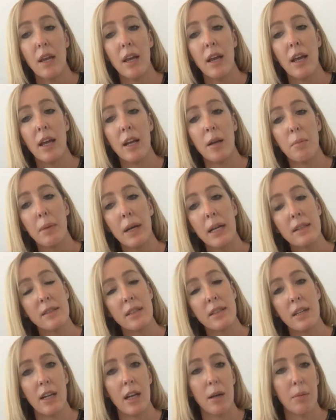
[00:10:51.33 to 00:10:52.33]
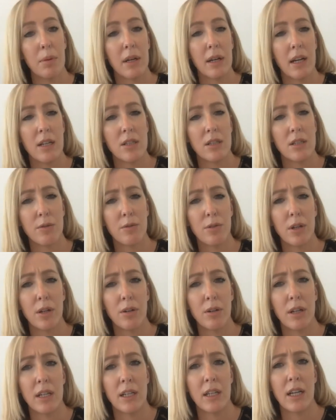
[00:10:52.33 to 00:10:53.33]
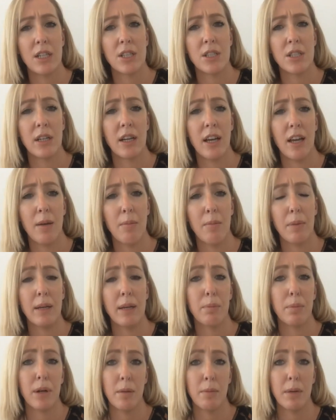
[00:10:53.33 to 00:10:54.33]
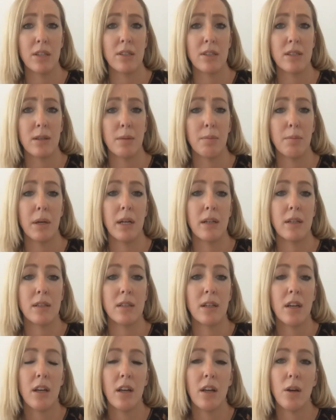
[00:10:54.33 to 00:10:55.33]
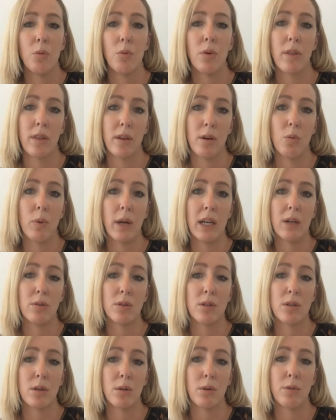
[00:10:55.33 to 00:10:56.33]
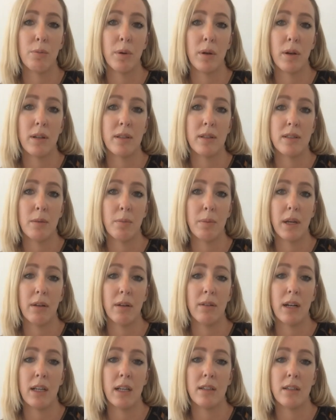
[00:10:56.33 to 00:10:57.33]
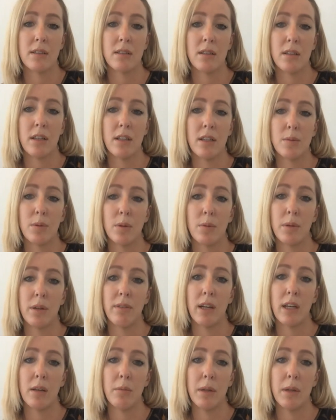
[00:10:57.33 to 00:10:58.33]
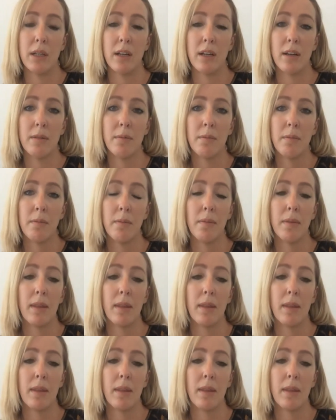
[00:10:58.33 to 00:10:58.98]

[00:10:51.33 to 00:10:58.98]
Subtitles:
And it means that an application for accreditation can be pretty much submitted within a week or two of policy being released. So that's what we're recommending.